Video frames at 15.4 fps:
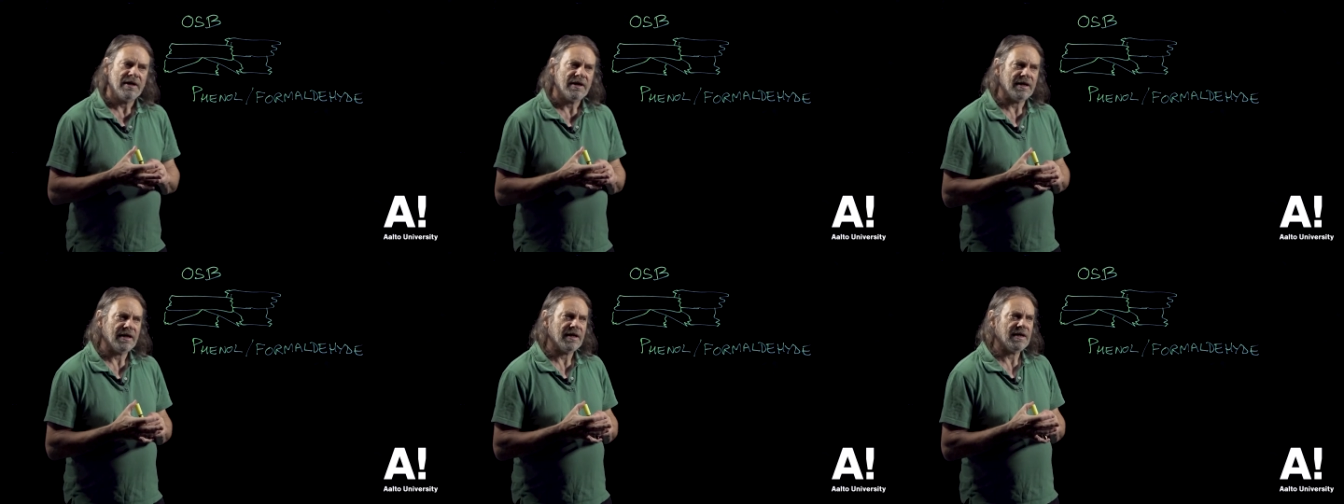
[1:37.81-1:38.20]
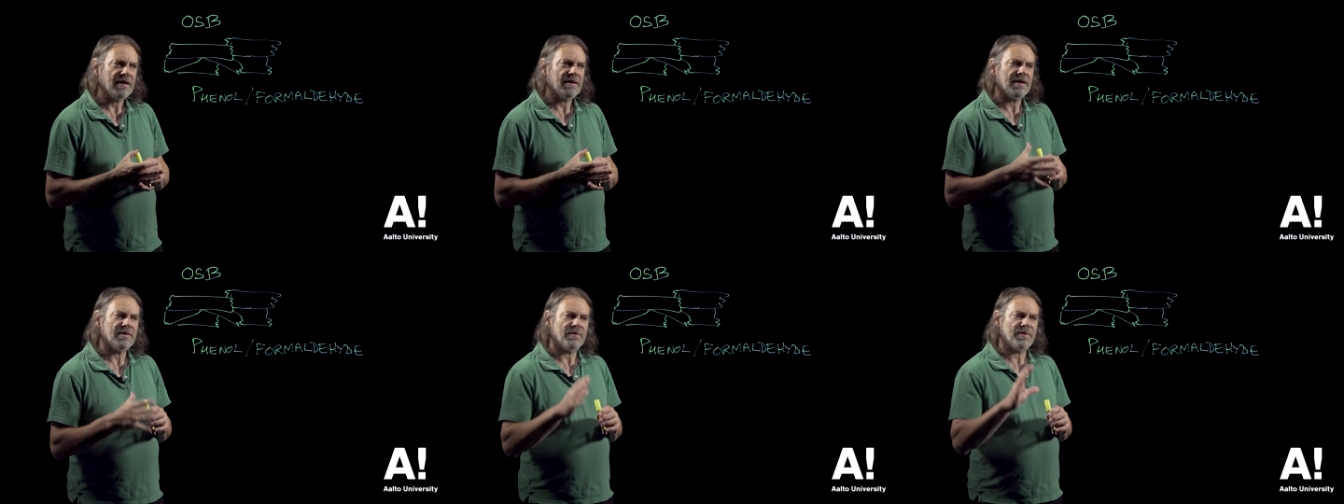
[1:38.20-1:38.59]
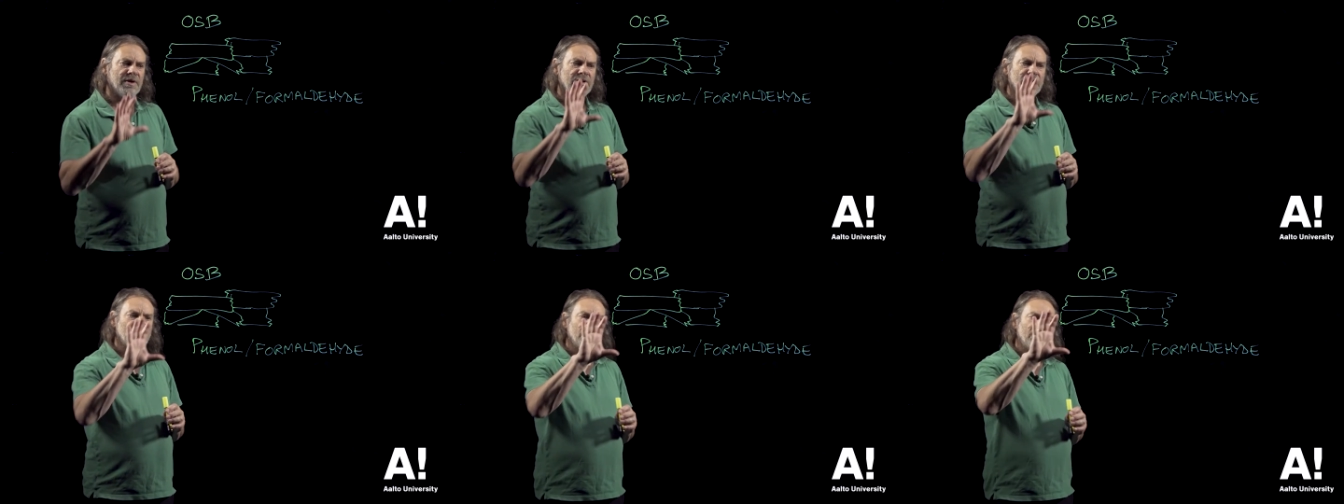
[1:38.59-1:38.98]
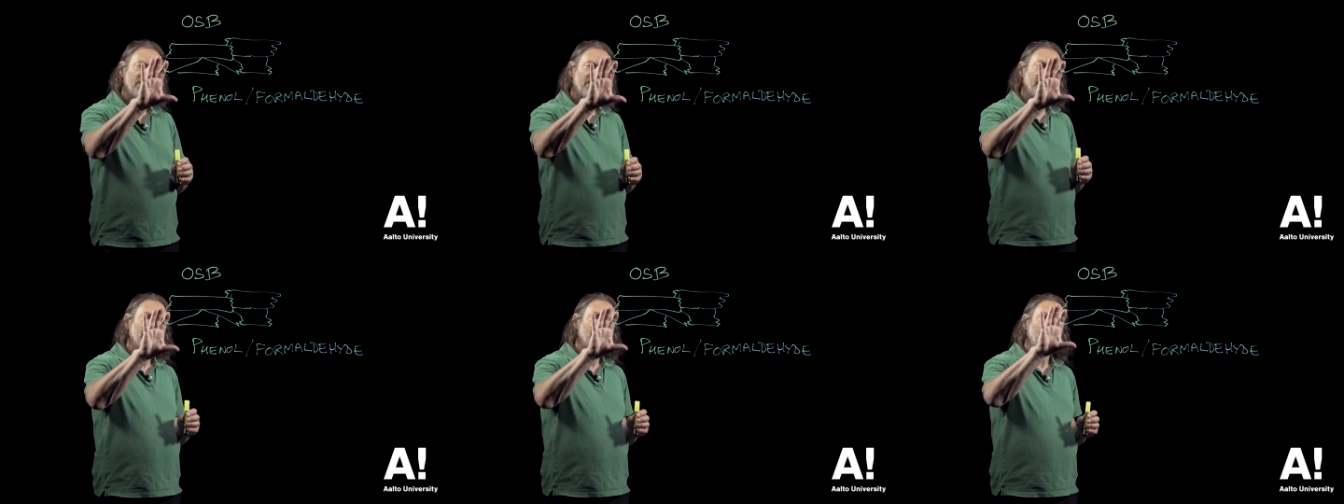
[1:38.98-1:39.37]
Uh, but the good
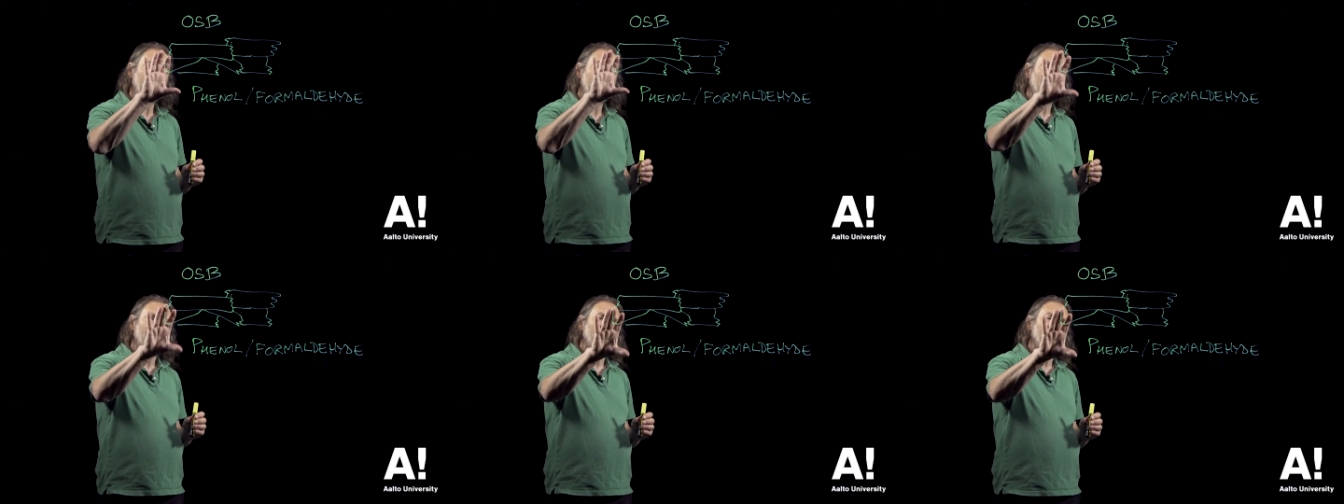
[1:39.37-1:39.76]
thing about